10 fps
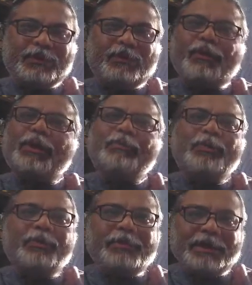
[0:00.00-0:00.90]
So for a
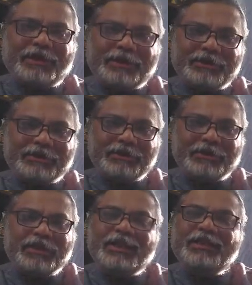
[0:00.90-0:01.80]
moment,
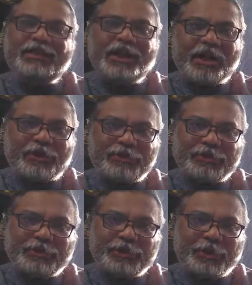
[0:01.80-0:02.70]
list down
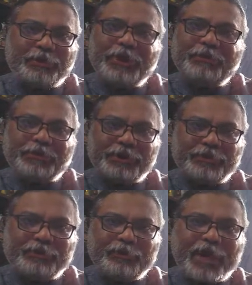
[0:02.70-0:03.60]
your people
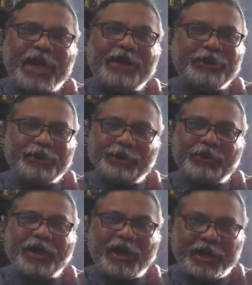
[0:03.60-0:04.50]
where you
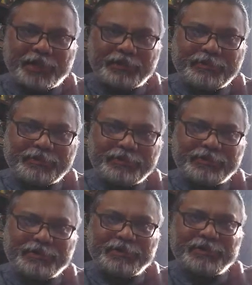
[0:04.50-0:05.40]
have
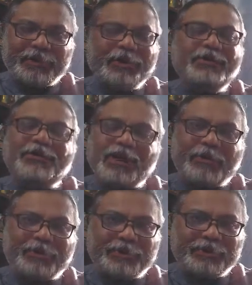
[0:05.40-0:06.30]
good
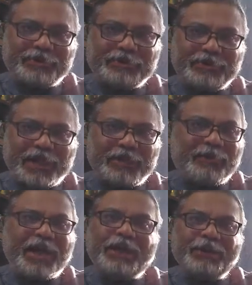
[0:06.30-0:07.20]
rapport and
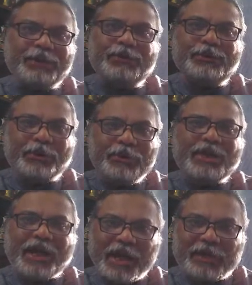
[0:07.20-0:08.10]
where you don't
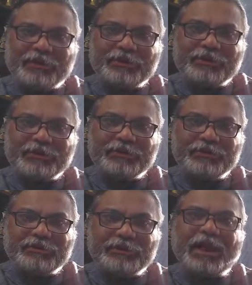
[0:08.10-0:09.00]
have
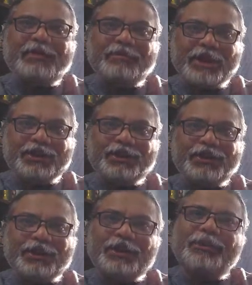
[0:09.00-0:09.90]
that much
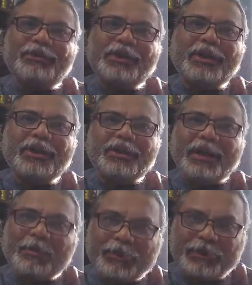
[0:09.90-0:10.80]
good
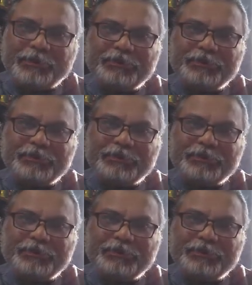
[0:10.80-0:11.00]
rapport.